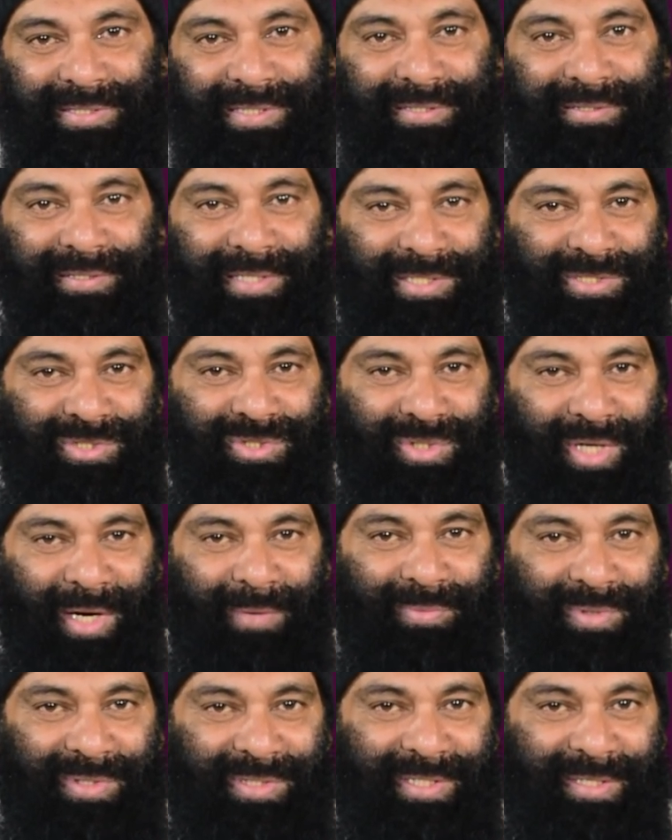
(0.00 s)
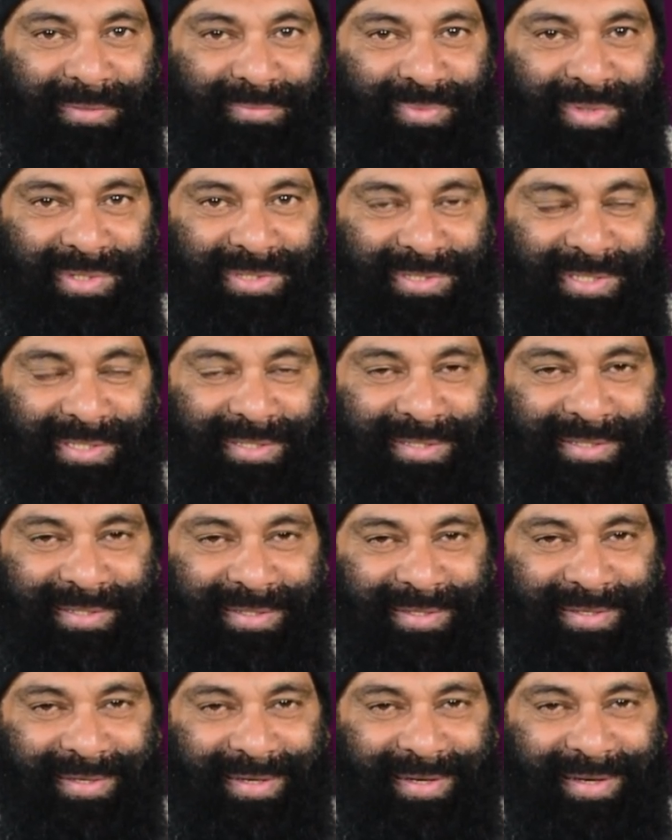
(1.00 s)
sit next to Amitabh
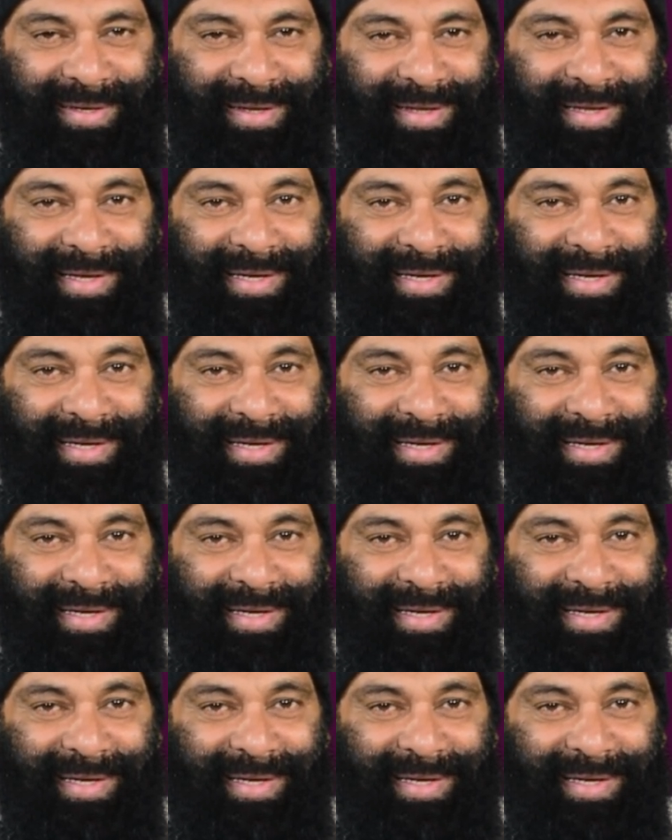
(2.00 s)
Bachchan?